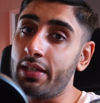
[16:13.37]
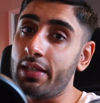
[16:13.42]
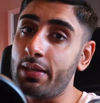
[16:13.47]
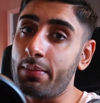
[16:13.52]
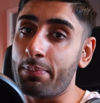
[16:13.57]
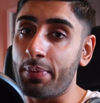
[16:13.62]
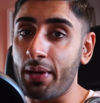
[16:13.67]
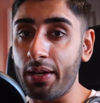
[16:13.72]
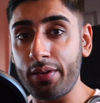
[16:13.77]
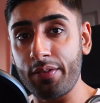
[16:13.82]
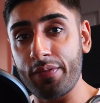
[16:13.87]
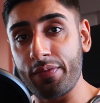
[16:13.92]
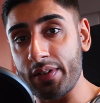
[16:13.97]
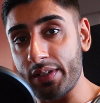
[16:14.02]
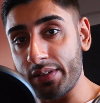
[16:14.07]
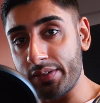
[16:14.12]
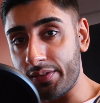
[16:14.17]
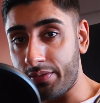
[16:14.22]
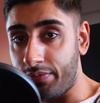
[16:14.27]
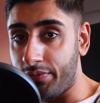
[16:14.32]
the
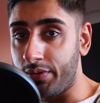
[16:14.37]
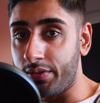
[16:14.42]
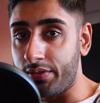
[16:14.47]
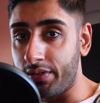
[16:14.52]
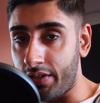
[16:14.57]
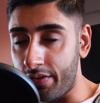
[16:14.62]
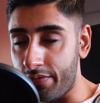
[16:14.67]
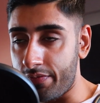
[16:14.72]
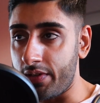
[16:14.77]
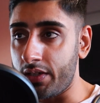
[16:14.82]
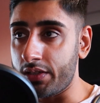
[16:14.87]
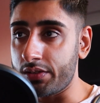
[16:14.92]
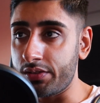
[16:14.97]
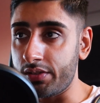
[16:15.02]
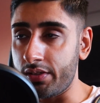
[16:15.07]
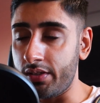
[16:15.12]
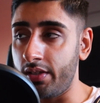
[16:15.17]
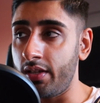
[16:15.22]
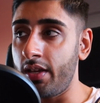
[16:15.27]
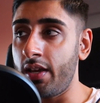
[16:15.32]
benefits of using a
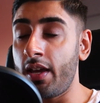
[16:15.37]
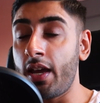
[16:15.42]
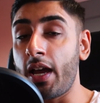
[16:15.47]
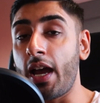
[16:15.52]
function,